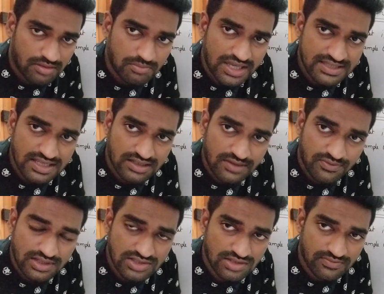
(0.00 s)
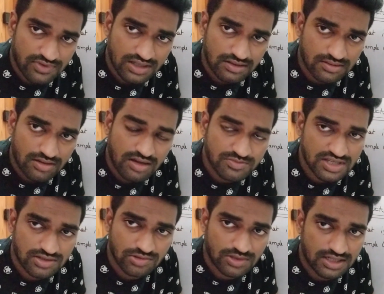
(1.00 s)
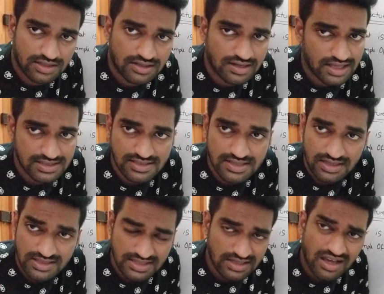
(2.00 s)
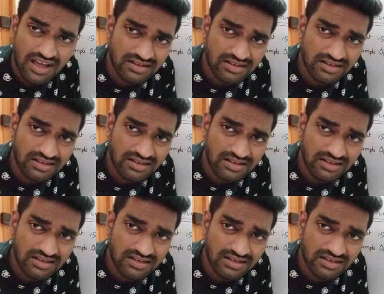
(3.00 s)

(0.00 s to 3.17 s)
basic definition for object-oriented analysis and design.